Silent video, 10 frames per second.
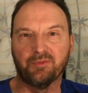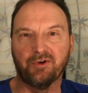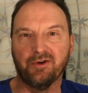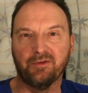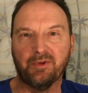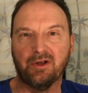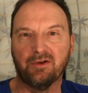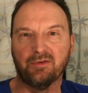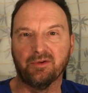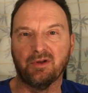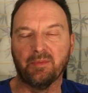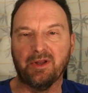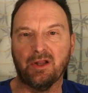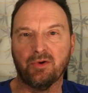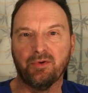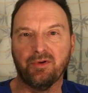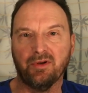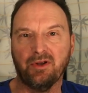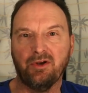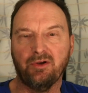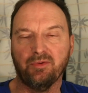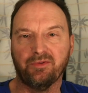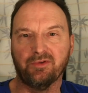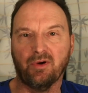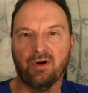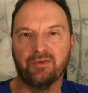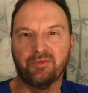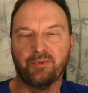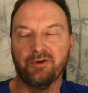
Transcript: I'm transmitting into a dummy load. EQ is off.